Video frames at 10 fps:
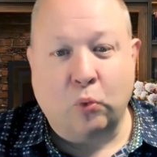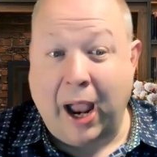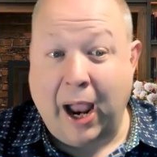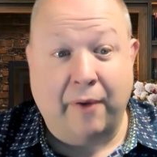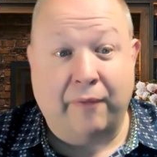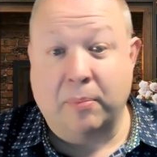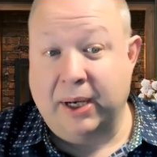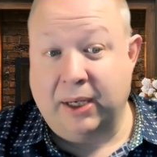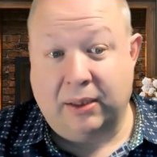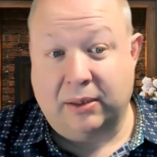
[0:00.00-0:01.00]
however
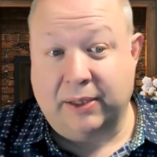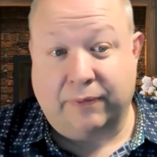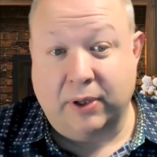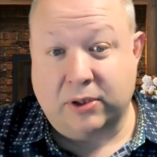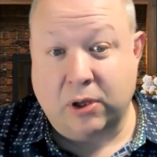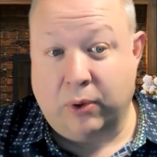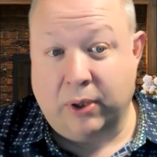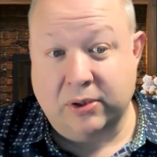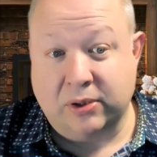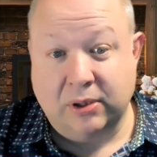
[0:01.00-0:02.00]
many different
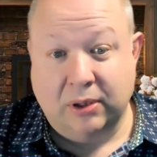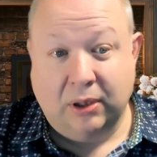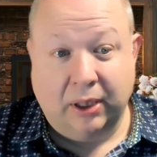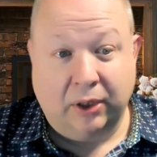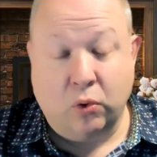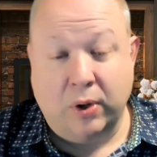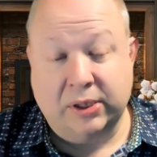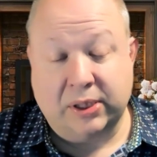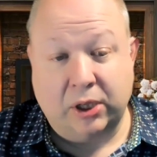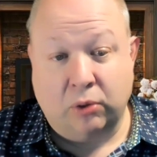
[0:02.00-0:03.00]
tokens and
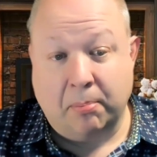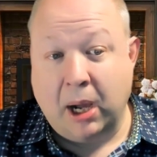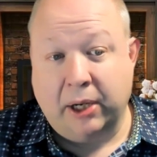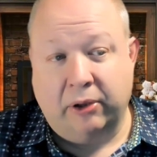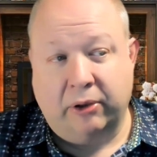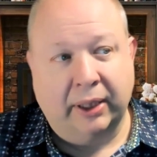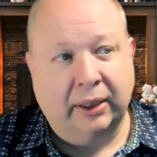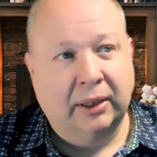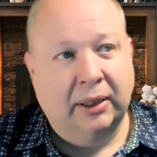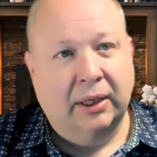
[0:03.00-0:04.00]
coins that you're
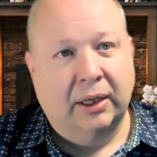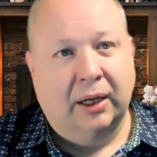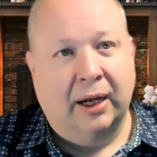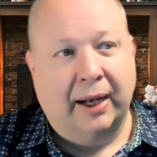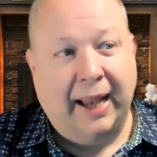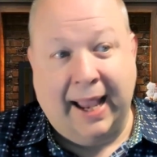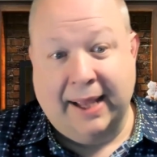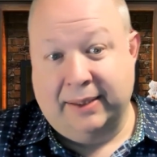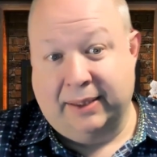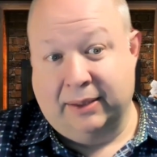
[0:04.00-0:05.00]
monitoring,
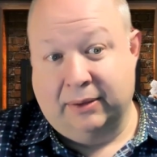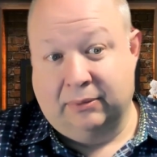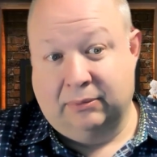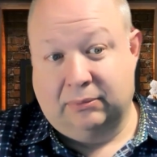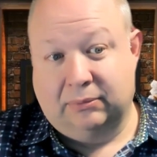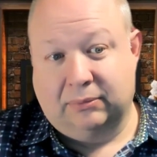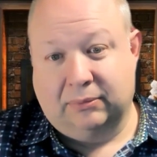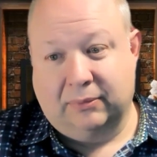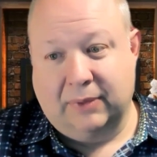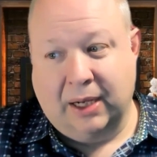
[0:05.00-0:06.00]
and in
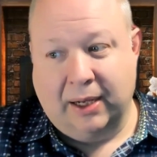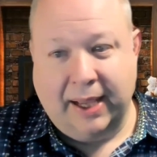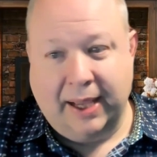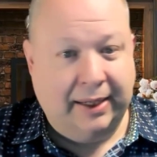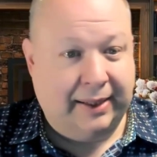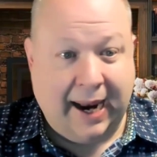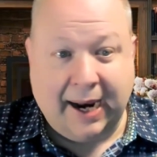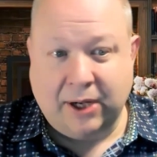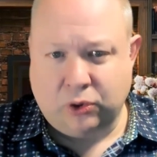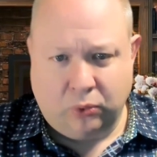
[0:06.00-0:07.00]

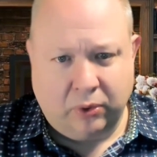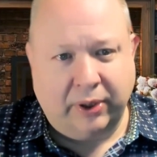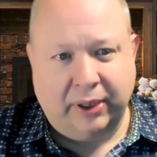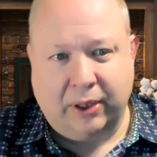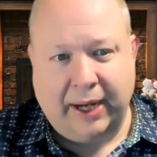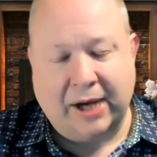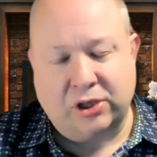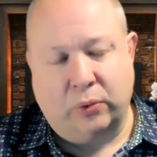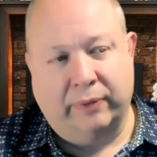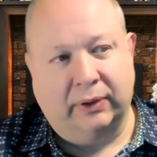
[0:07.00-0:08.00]
cash or the
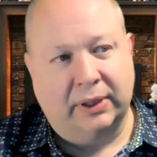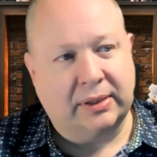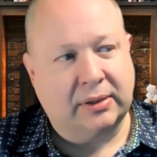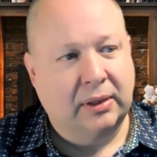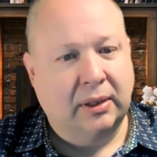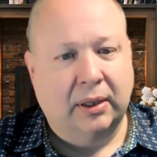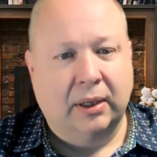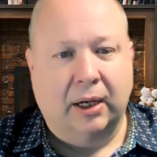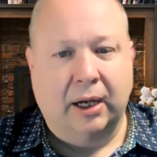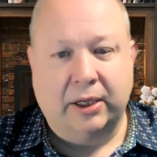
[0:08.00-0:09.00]
cash equivalents.
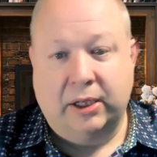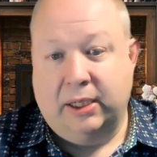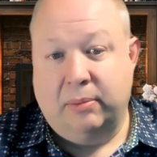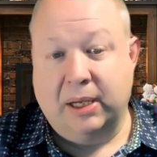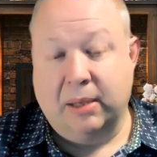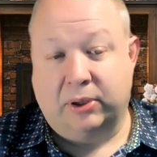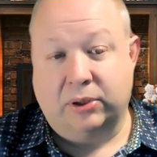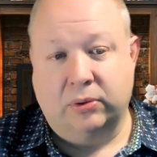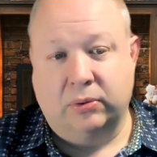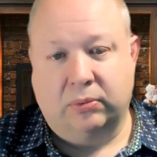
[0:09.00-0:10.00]
You need to be able
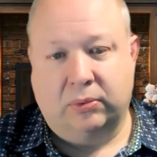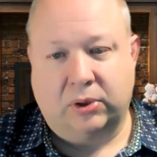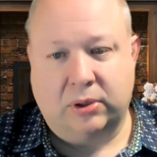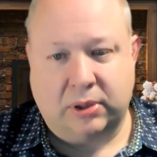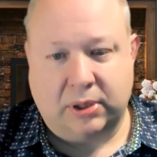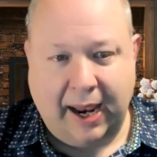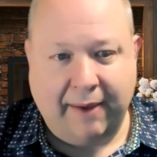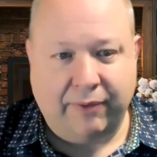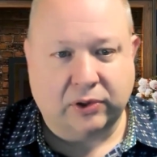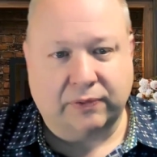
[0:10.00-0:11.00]
to
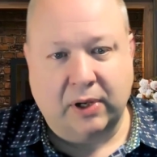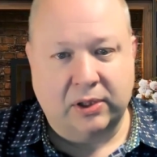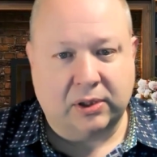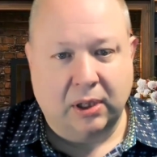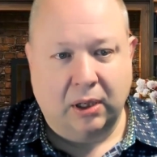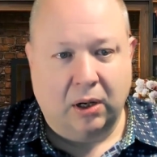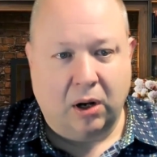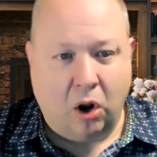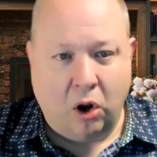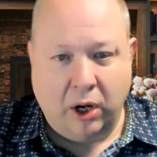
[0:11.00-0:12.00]
have those funds
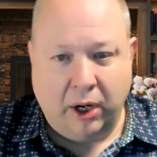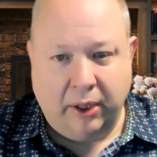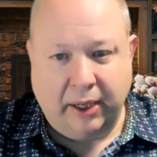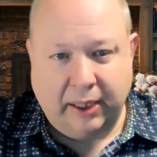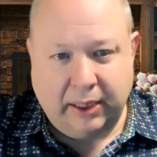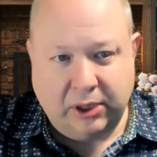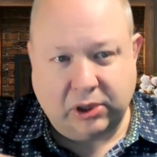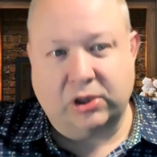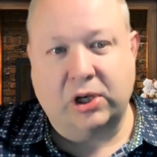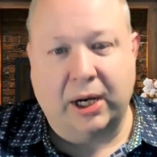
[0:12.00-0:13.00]
on
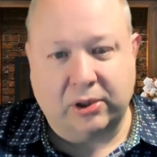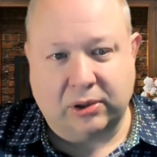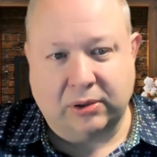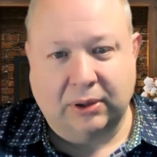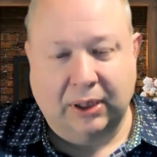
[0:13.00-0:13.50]
each exchange,